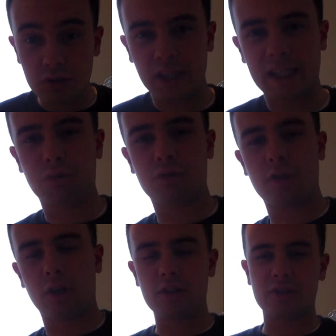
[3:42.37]
Like, he was
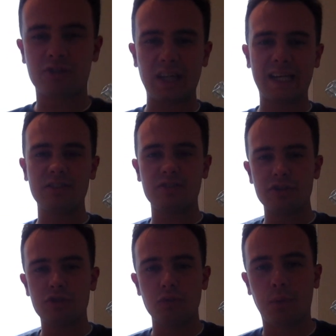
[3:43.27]
third and second in 2